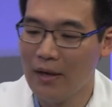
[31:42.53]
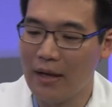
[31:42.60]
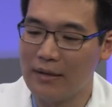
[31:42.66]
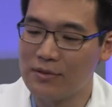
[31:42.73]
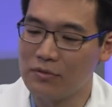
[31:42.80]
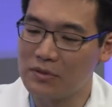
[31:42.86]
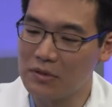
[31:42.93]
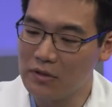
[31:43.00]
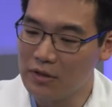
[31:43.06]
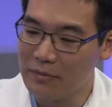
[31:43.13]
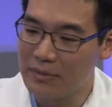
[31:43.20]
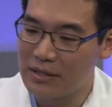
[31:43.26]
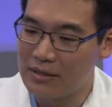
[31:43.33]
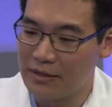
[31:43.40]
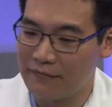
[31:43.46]
And so it's a little
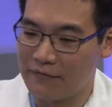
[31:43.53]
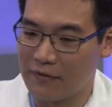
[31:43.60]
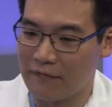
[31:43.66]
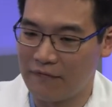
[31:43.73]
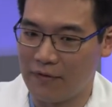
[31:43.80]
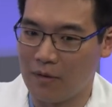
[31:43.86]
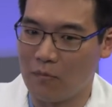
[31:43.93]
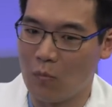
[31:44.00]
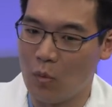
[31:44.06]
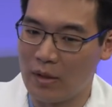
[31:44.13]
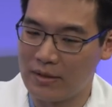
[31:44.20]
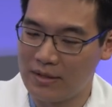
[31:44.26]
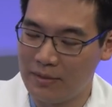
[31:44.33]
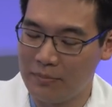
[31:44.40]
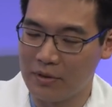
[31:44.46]
bit different from
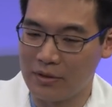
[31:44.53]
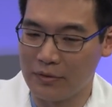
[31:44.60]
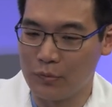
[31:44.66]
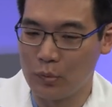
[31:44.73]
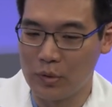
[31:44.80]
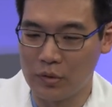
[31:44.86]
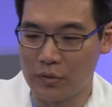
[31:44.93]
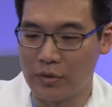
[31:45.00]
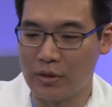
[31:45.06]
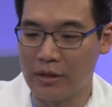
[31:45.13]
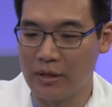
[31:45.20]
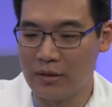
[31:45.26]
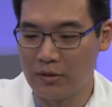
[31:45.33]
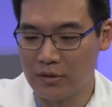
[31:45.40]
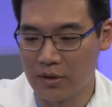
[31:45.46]
what typically we learn
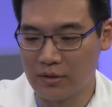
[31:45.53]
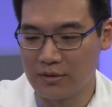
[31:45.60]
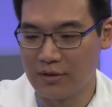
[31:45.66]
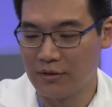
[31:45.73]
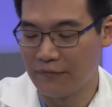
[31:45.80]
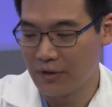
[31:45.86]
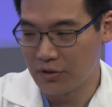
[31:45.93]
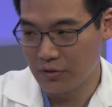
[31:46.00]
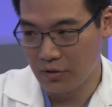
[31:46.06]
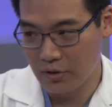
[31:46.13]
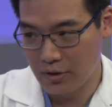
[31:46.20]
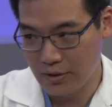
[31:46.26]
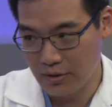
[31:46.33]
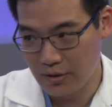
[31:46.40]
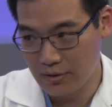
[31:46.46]
in adult interventional
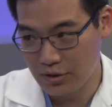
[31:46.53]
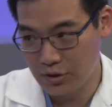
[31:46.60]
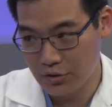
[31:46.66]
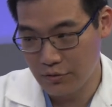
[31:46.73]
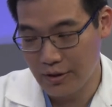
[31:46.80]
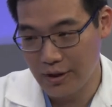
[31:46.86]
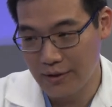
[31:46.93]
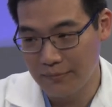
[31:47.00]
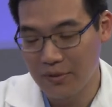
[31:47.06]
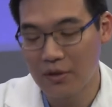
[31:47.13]
cardiology training.